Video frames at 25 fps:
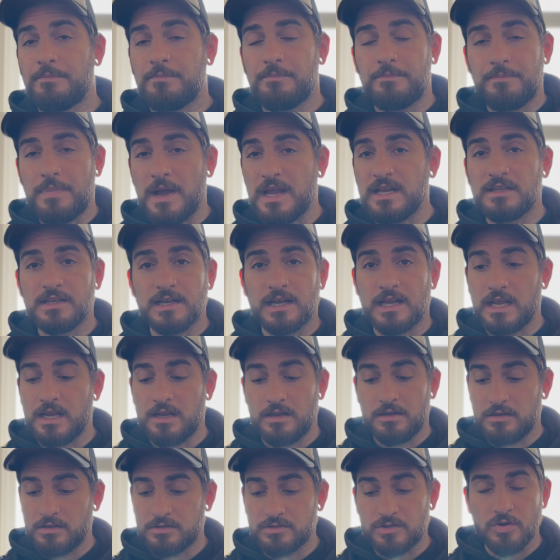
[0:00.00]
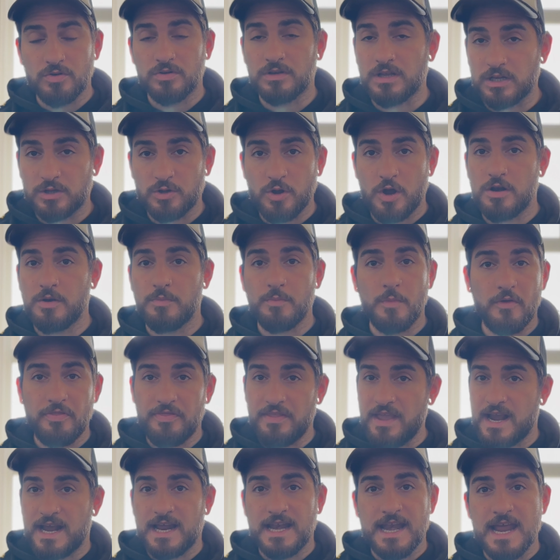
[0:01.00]
Basically, as soon as I turn them on,
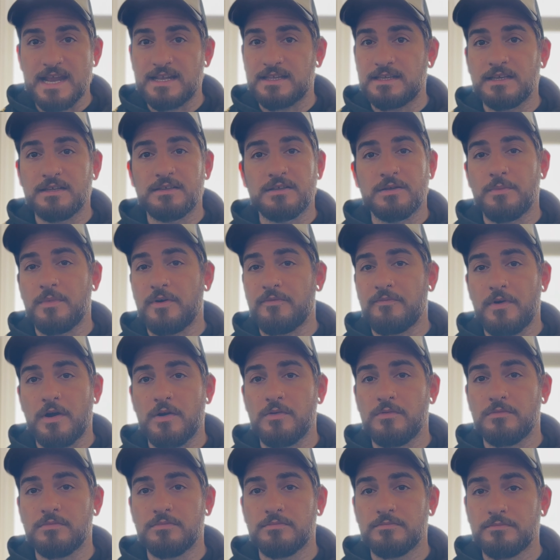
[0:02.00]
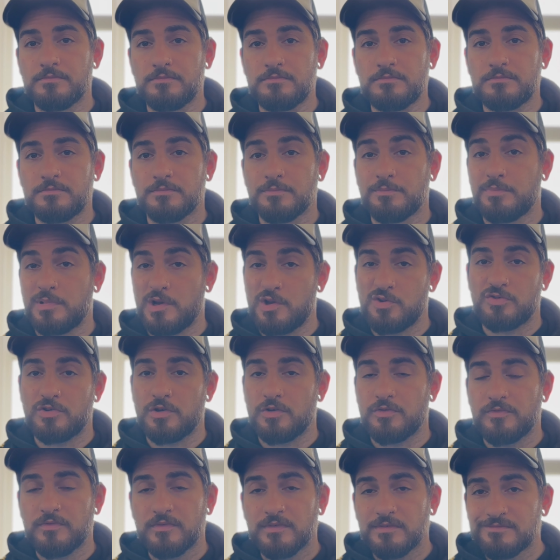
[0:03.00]
they're connected to my phone, Bluetooth.
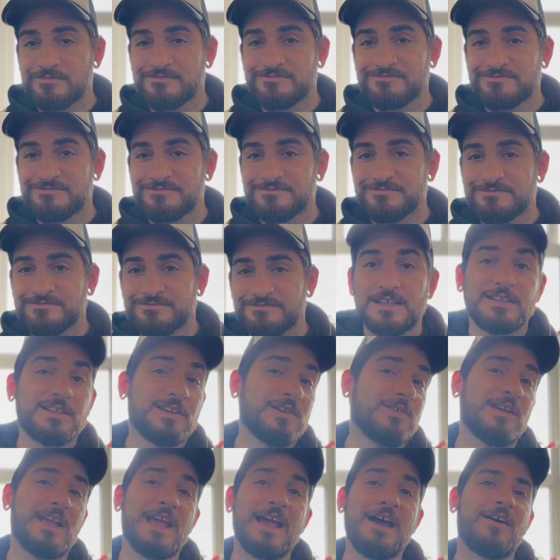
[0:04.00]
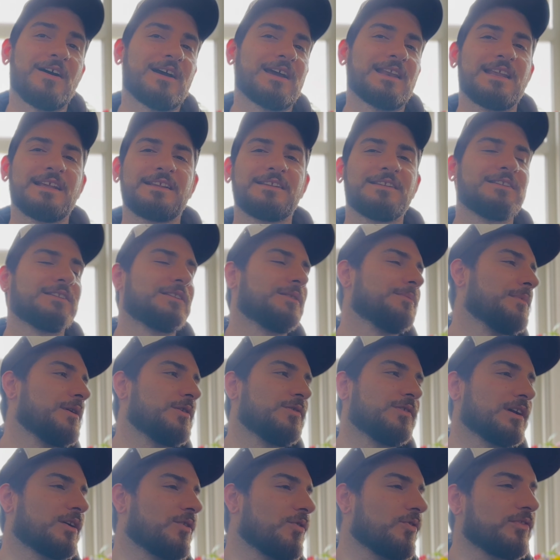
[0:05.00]
So yeah, I can listen to
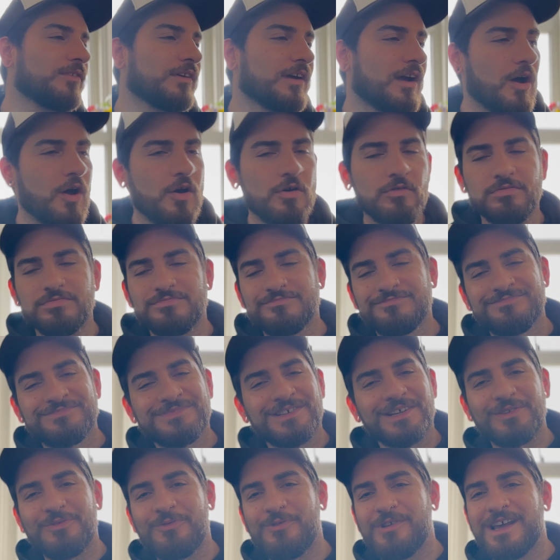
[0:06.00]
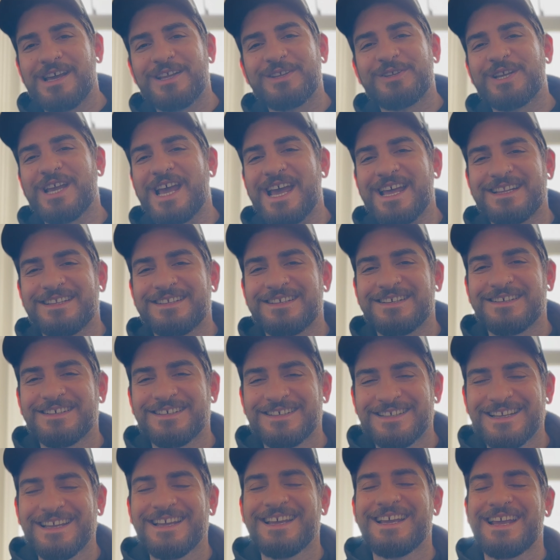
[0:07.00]
music on the go and all that jazz.
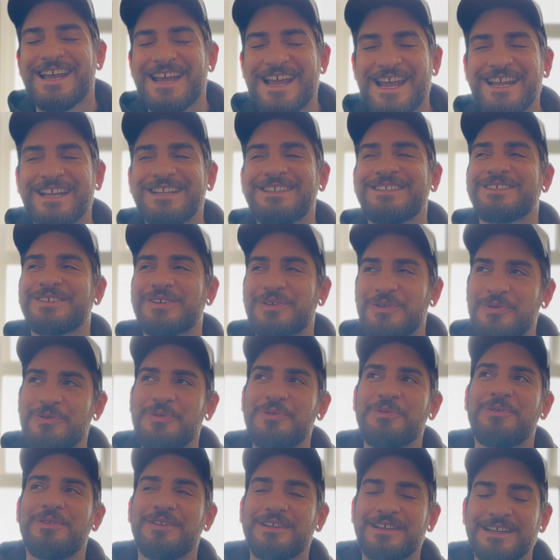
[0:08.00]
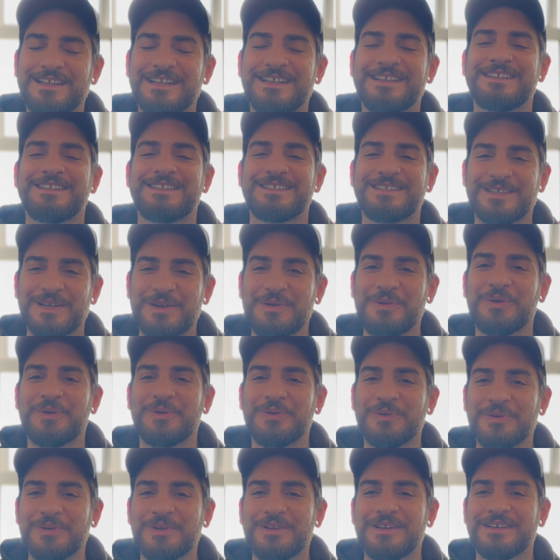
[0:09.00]
It's cool, so
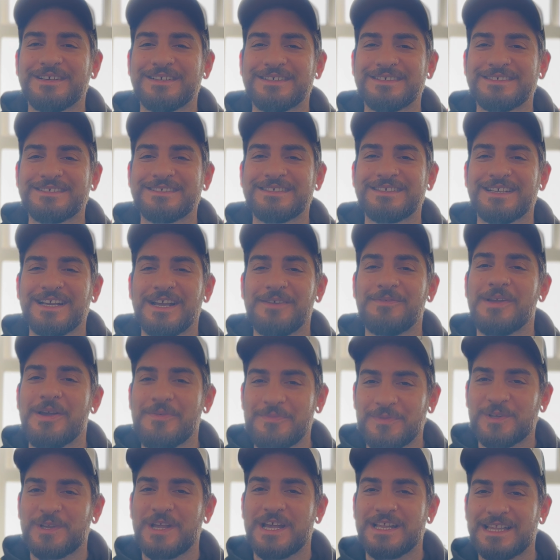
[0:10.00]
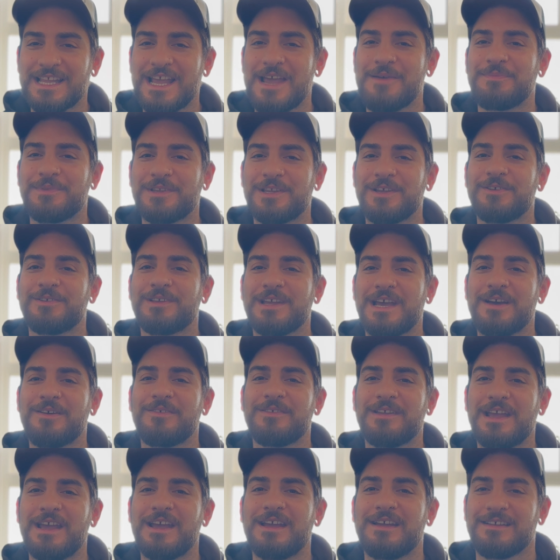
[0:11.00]
cool. If you haven't checked the episode out
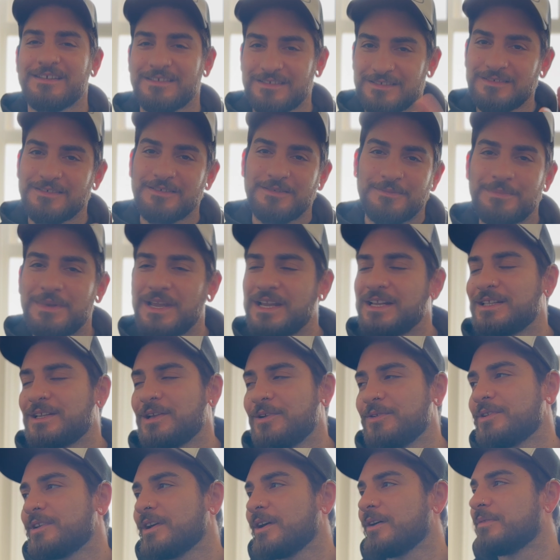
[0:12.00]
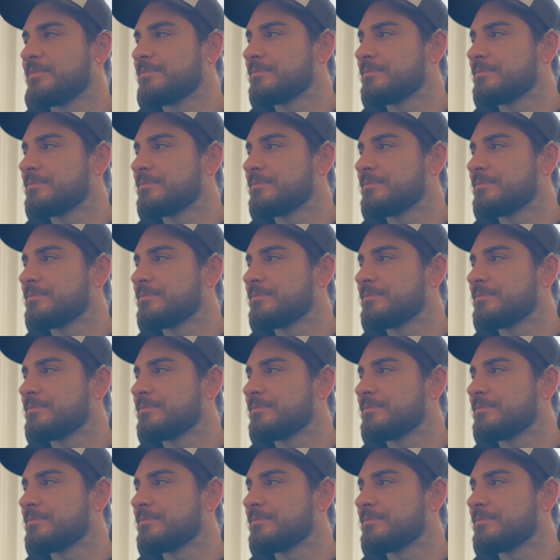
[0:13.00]
yet, please do so.